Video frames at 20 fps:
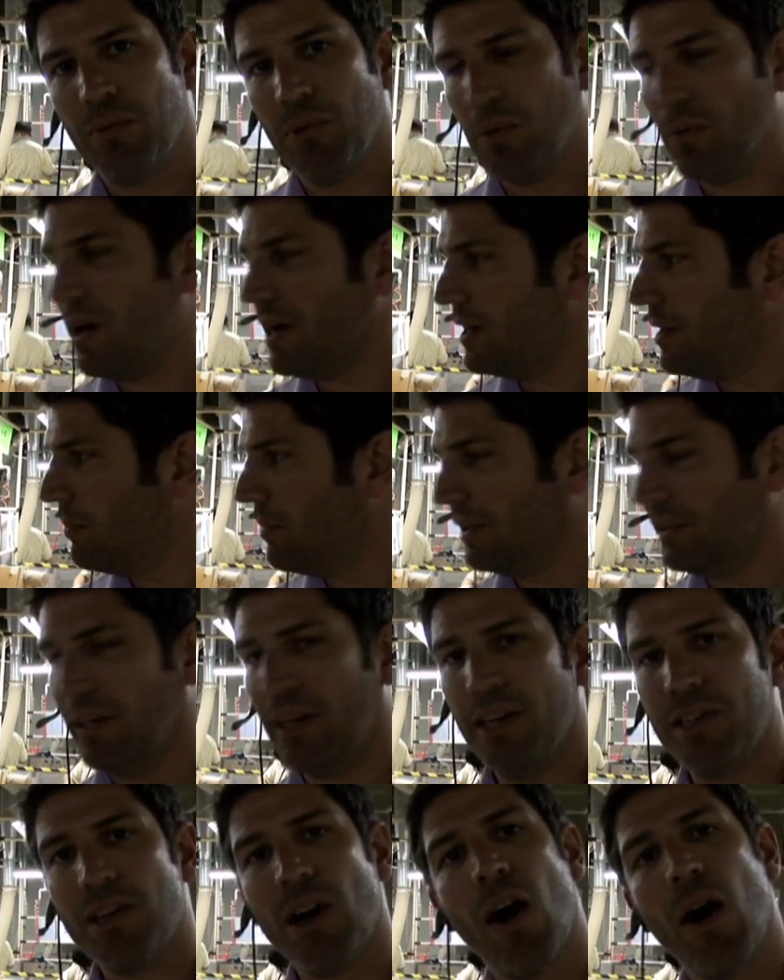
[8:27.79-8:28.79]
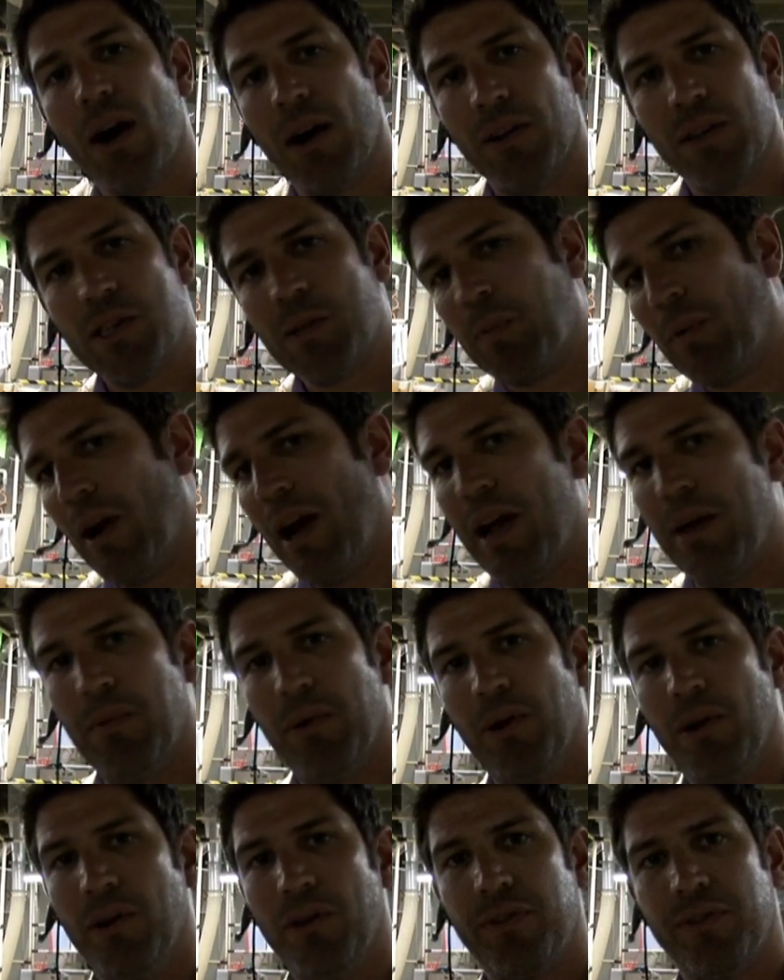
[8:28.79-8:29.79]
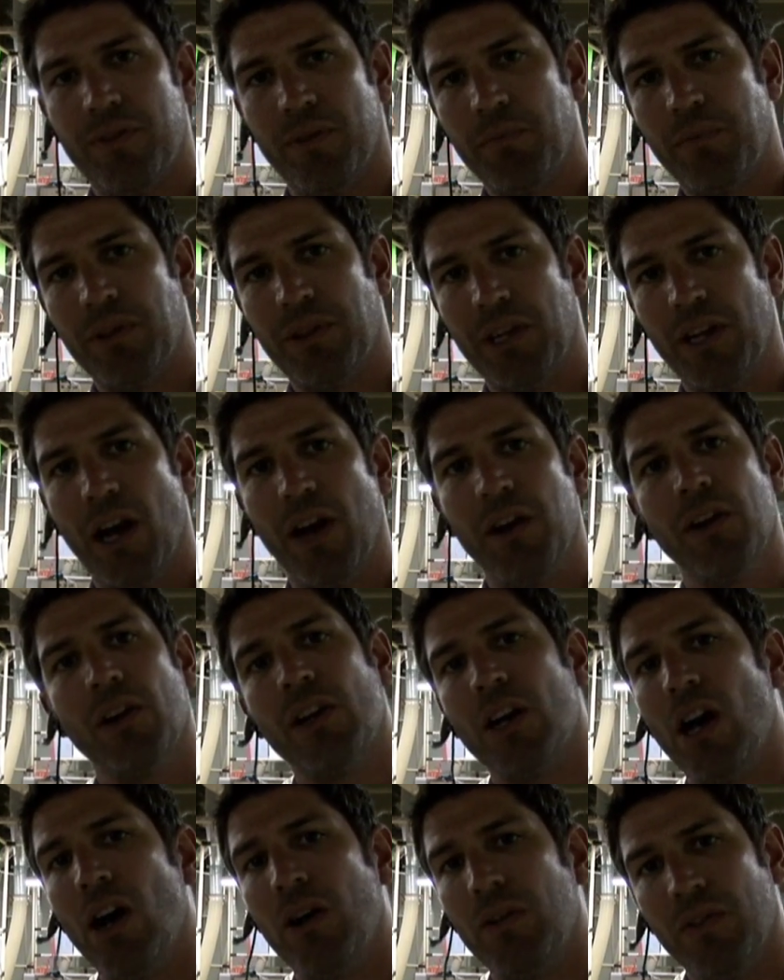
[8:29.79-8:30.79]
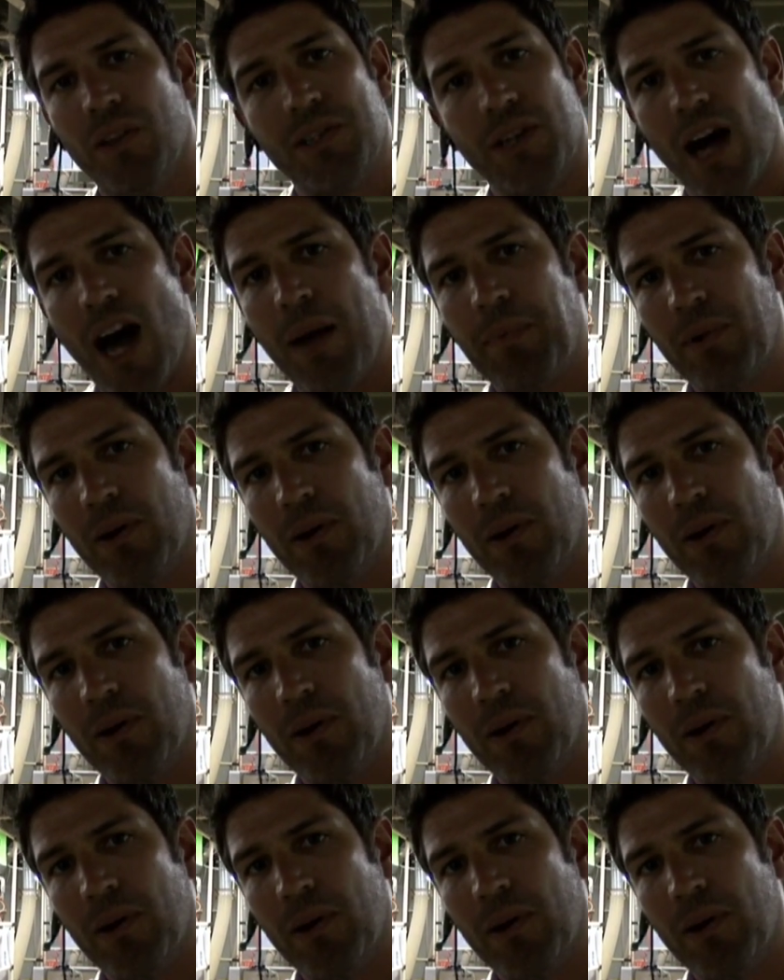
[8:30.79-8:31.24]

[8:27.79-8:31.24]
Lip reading: we're ready to bring the guitar into the spray booth and put the undercoat and the top